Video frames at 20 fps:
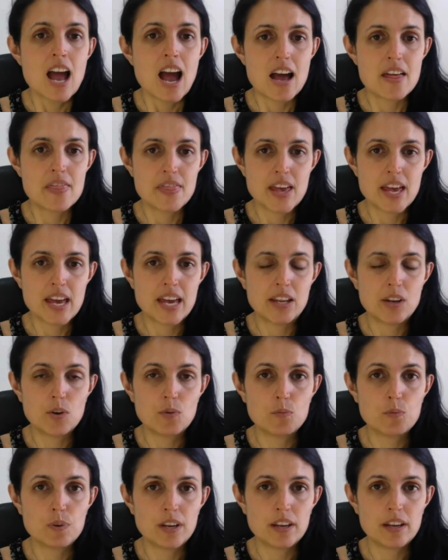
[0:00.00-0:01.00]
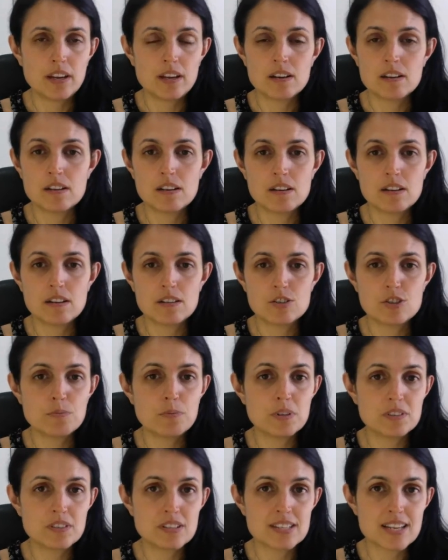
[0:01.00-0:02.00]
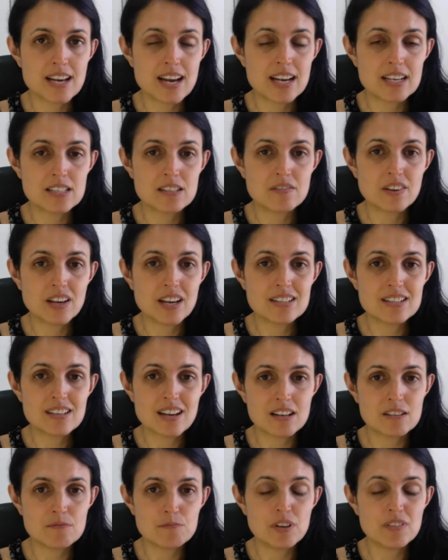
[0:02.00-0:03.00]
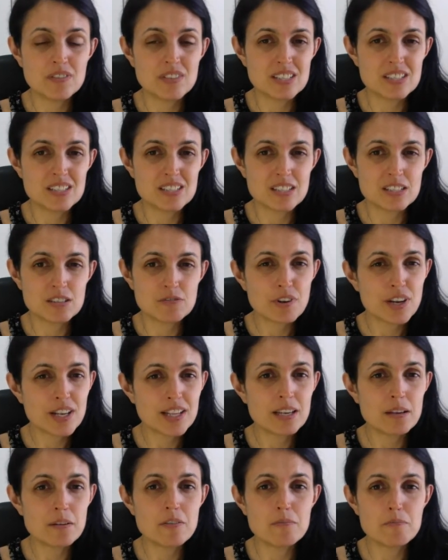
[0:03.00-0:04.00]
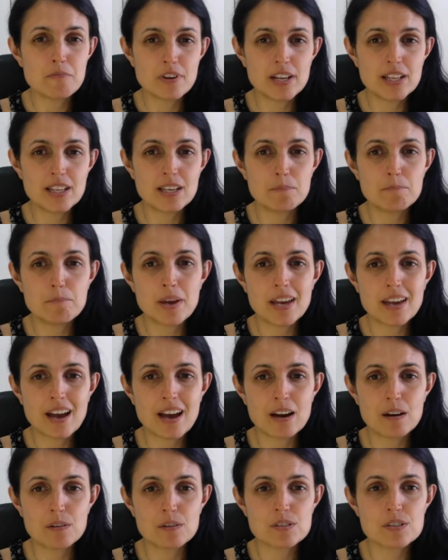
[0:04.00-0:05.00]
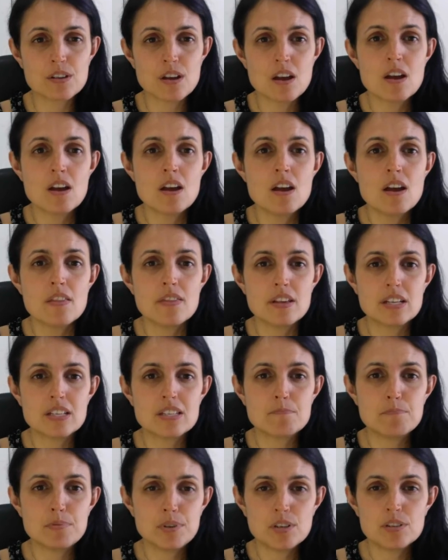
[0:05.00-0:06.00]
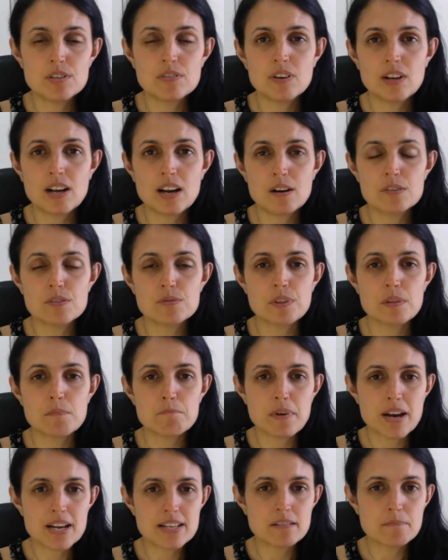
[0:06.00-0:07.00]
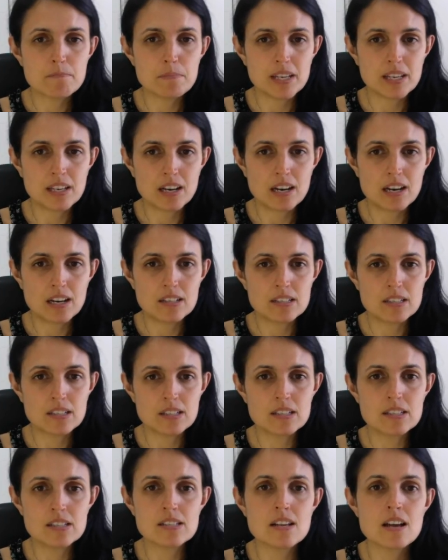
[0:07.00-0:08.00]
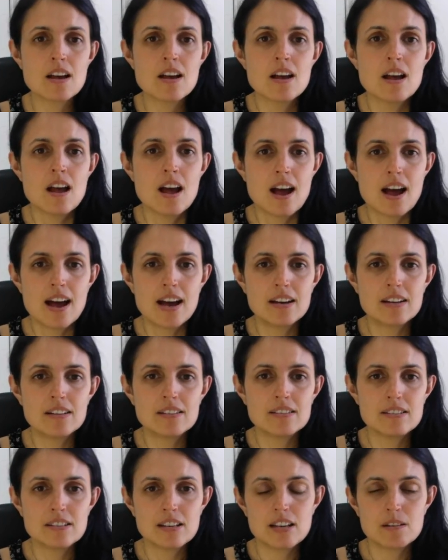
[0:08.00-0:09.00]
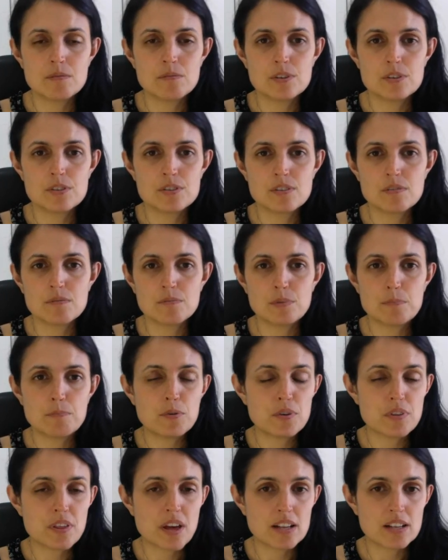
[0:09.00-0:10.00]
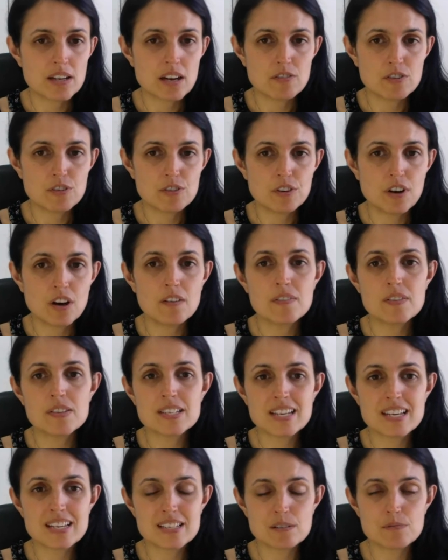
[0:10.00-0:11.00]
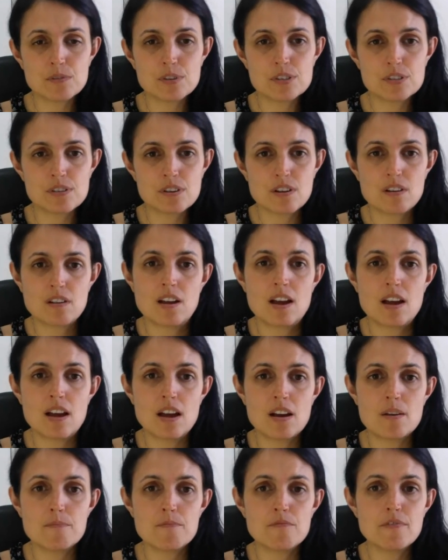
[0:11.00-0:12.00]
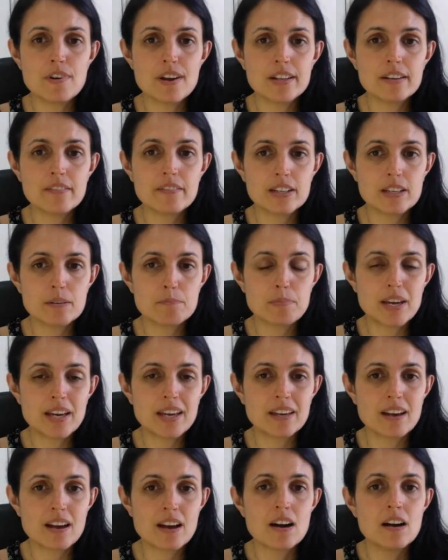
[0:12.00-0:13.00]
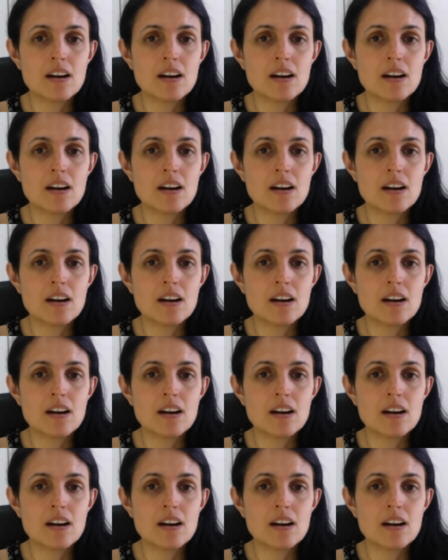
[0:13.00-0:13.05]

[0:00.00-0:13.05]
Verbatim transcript: and then we doubled the size of it and moved into this really, really big house, this beautiful house with a massive big gardens, and it was, we both had our own offices. It was um, really, really big,